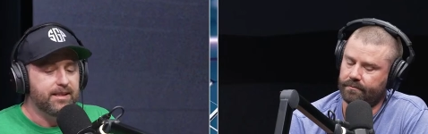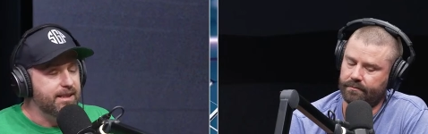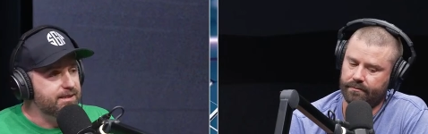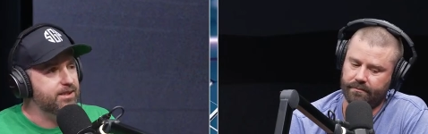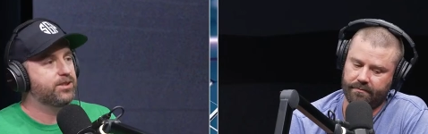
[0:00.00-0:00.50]

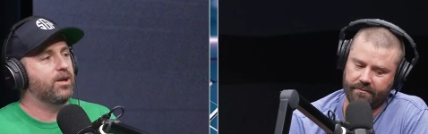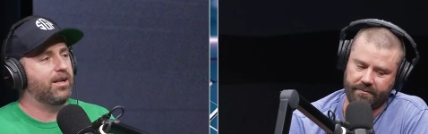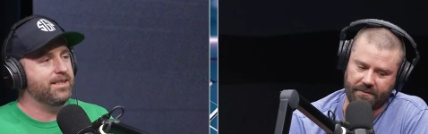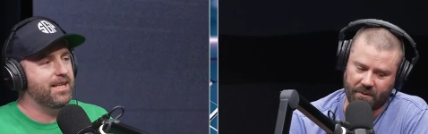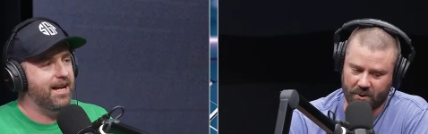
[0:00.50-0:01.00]
Speaker 1: He's the
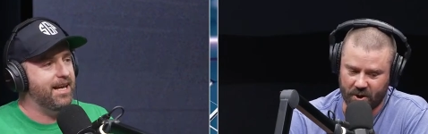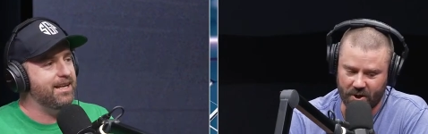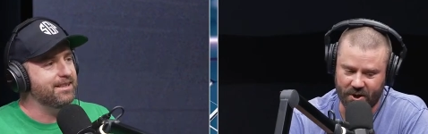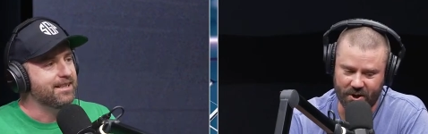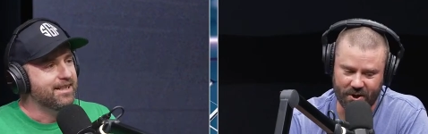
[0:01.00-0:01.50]
starting tight end.
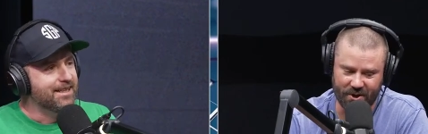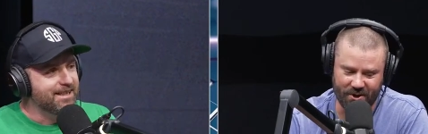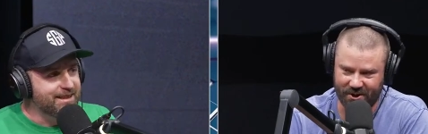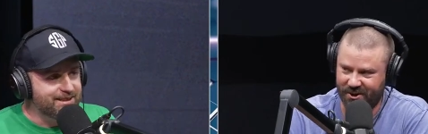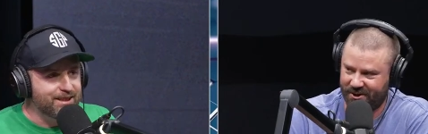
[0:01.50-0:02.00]
Oh.
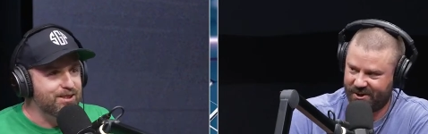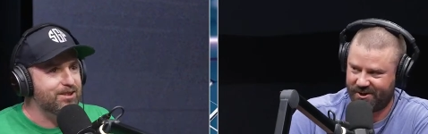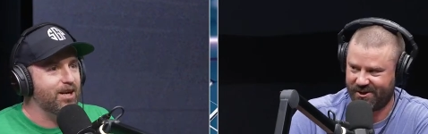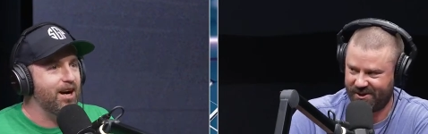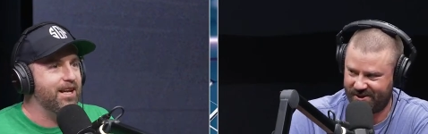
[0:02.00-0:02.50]
He's the
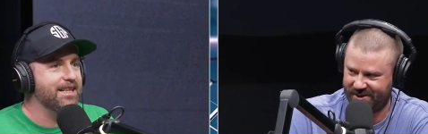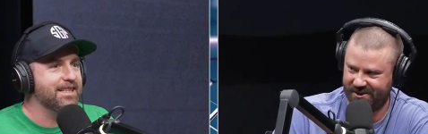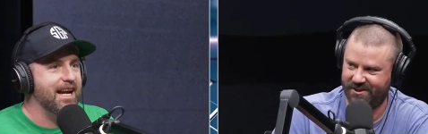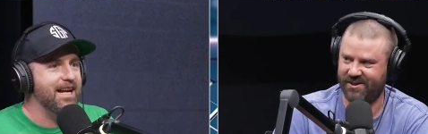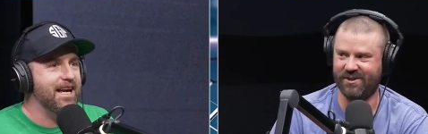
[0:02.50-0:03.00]
starting
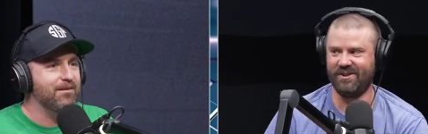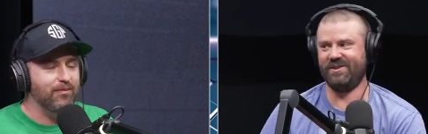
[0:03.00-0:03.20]
tight end